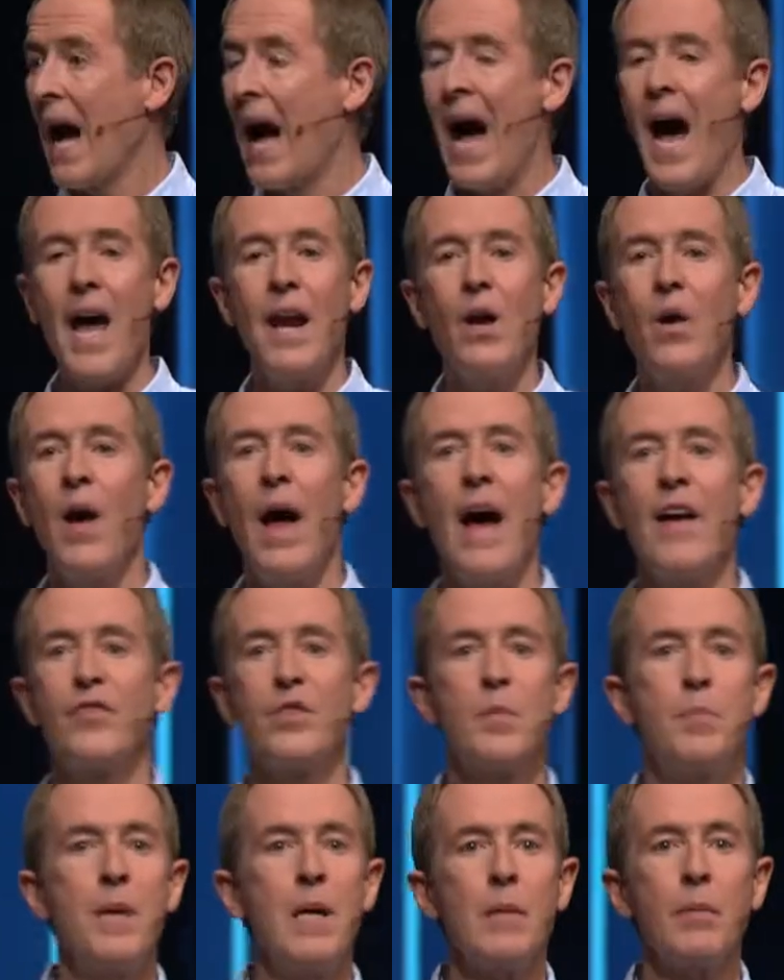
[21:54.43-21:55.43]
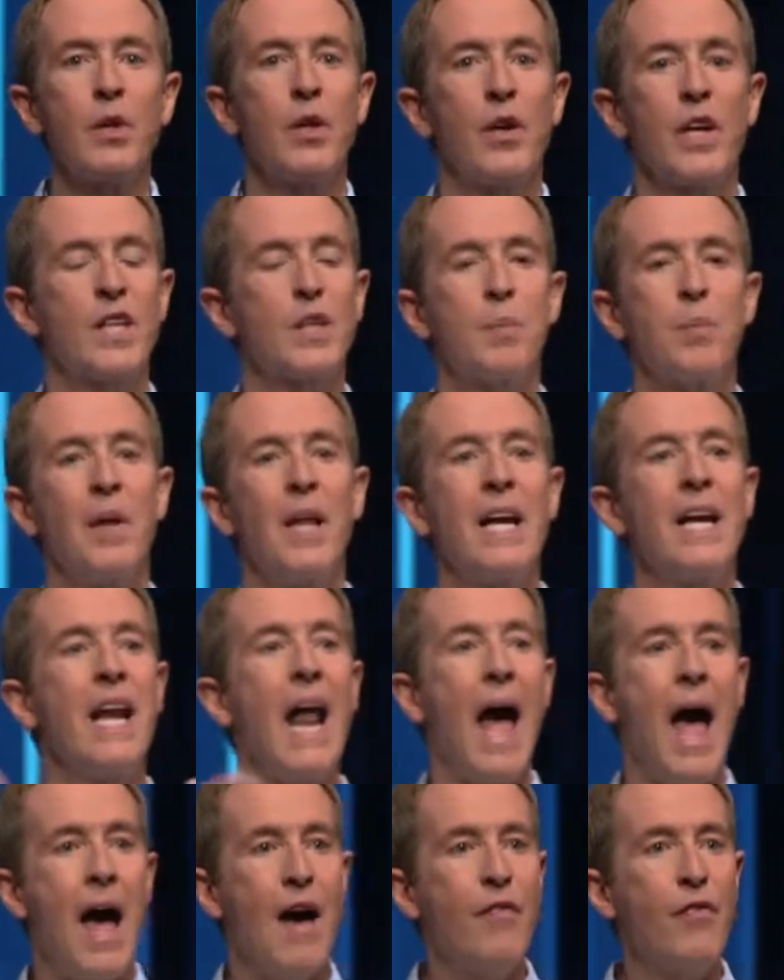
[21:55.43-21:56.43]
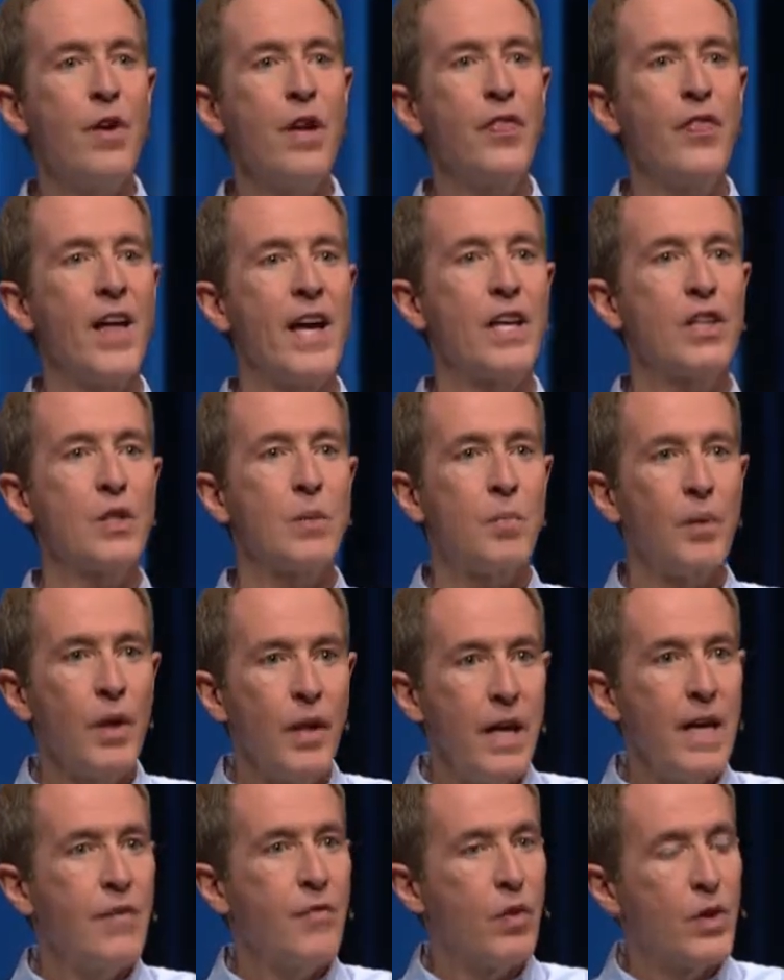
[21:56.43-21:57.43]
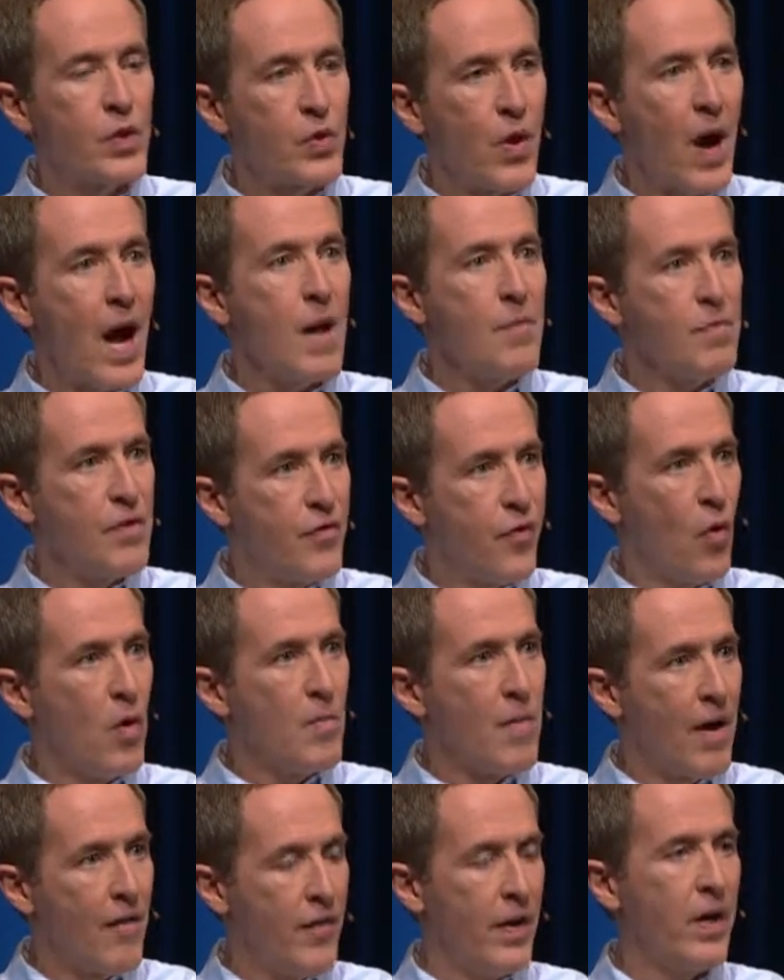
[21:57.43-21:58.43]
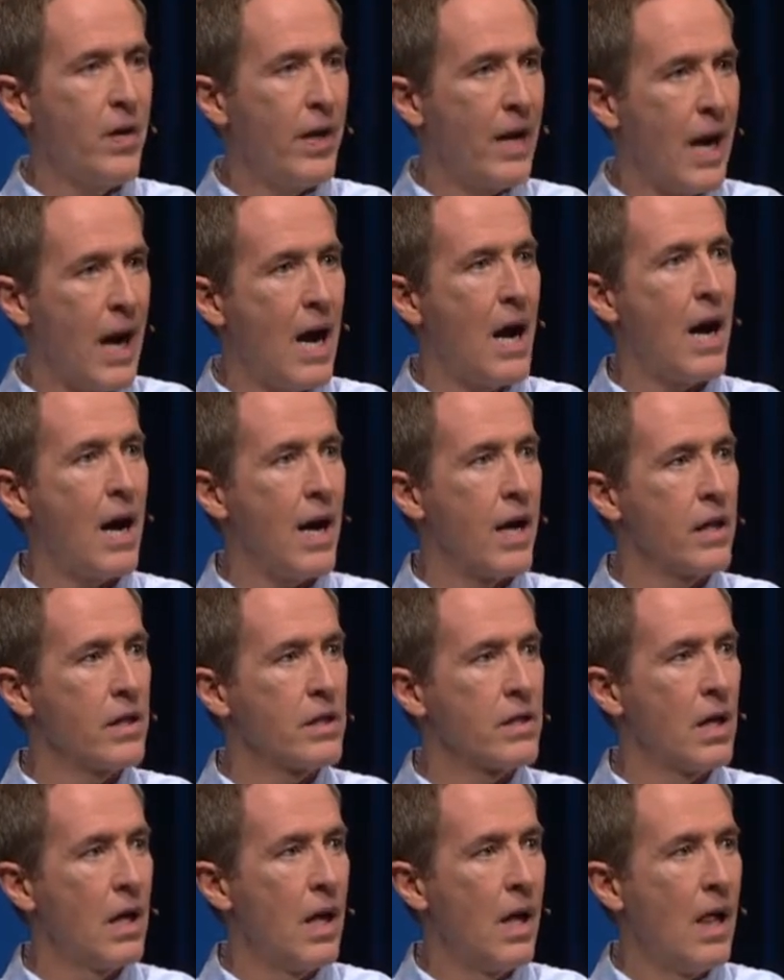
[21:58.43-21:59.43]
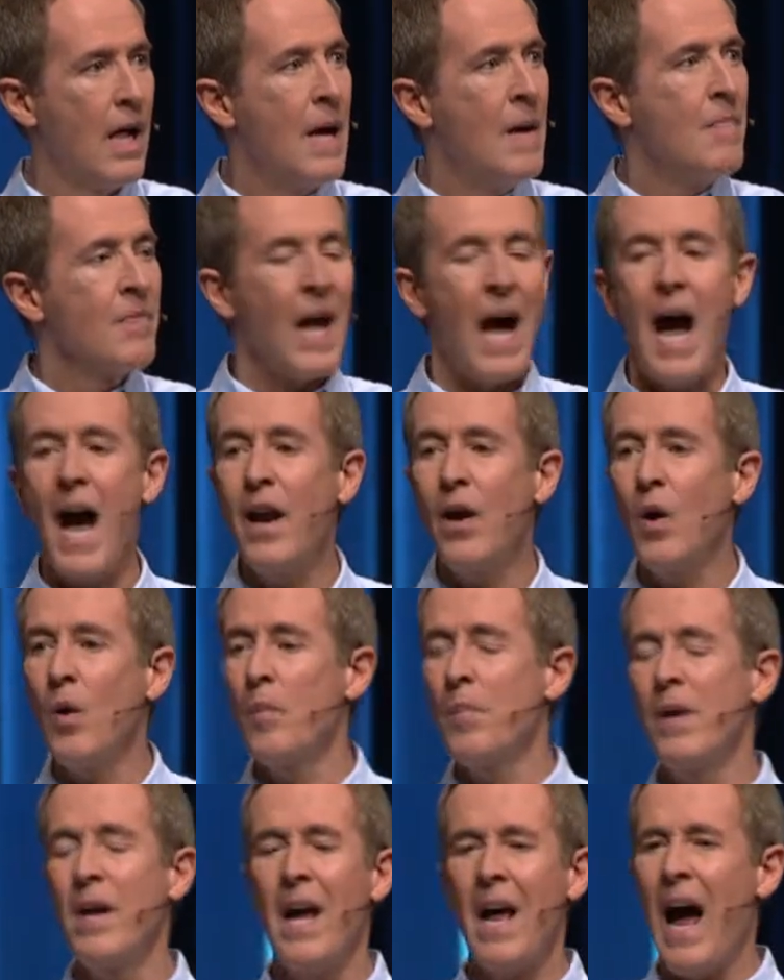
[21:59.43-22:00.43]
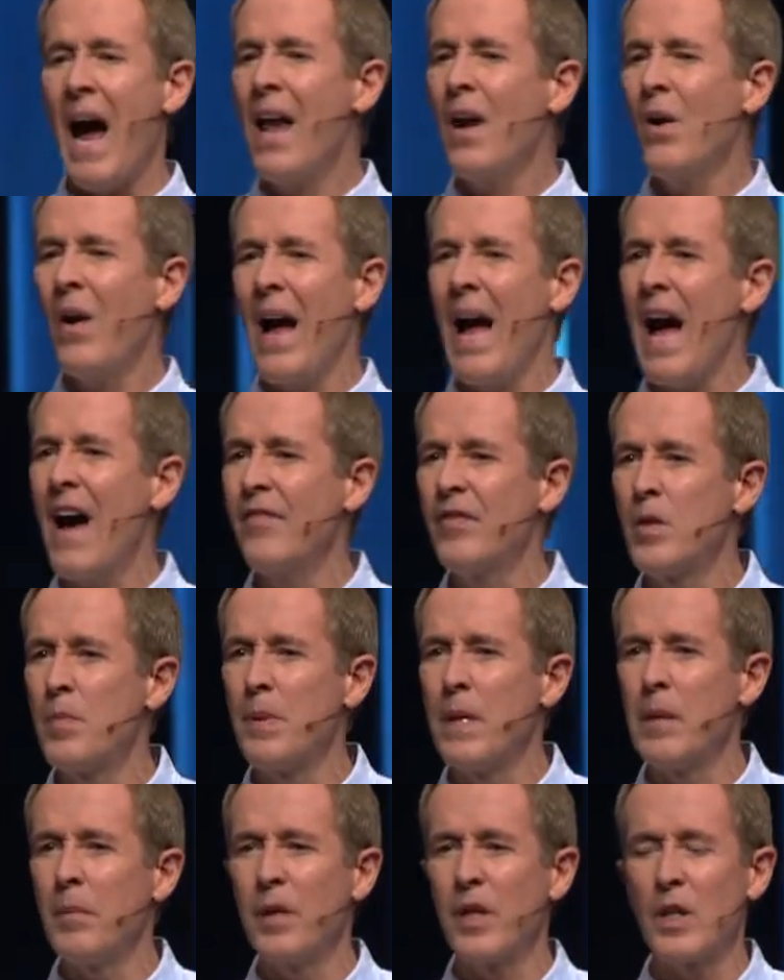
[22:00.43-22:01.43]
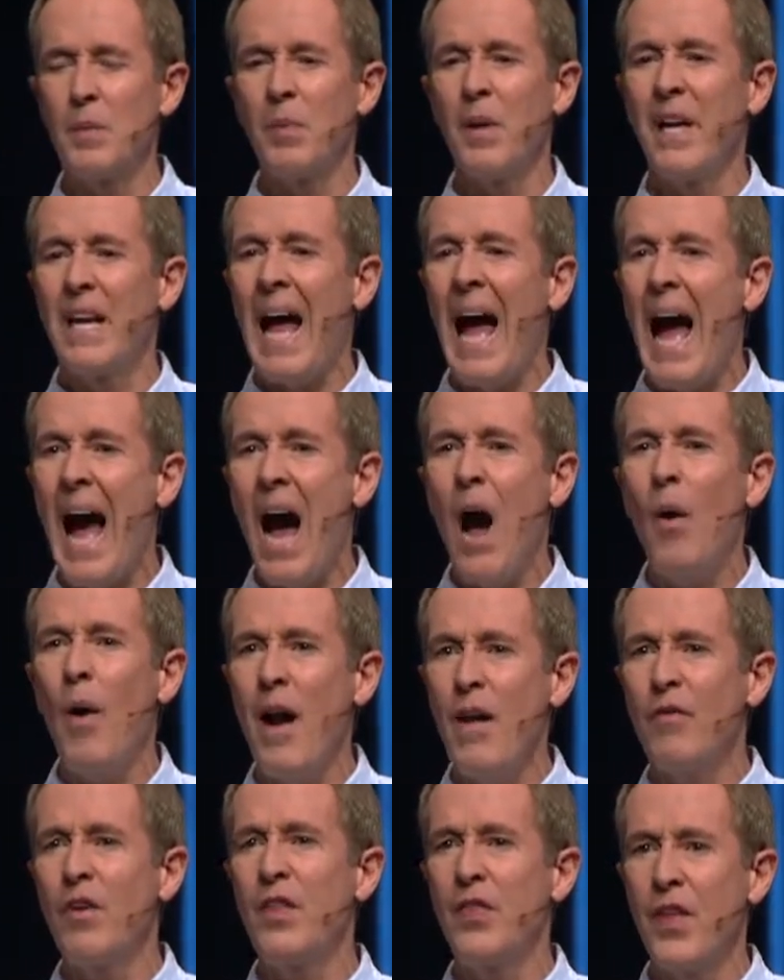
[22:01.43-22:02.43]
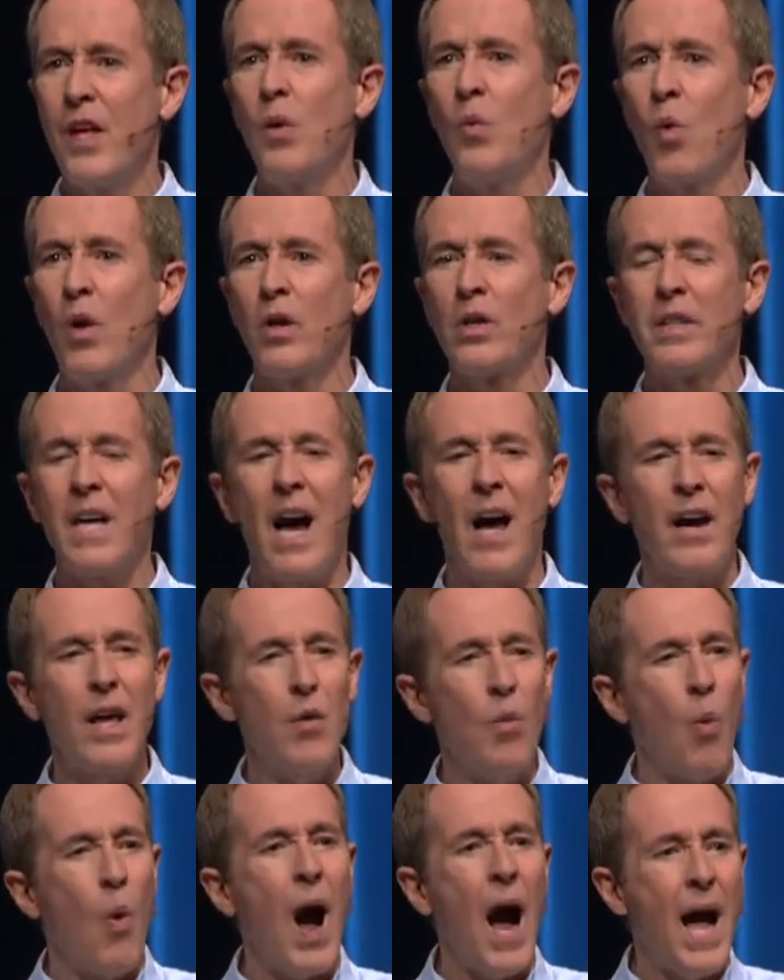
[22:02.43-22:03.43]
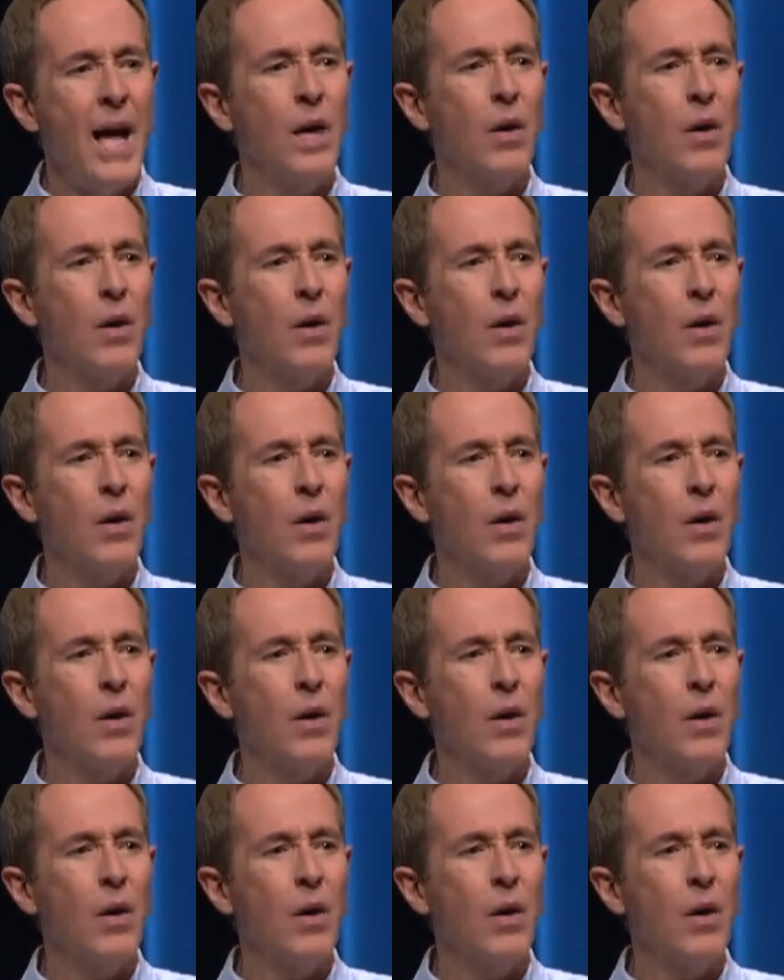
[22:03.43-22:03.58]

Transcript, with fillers: I don't have to be able to explain everything to believe what's right before my very eyes. I don't have to be able to explain how everything worked out and why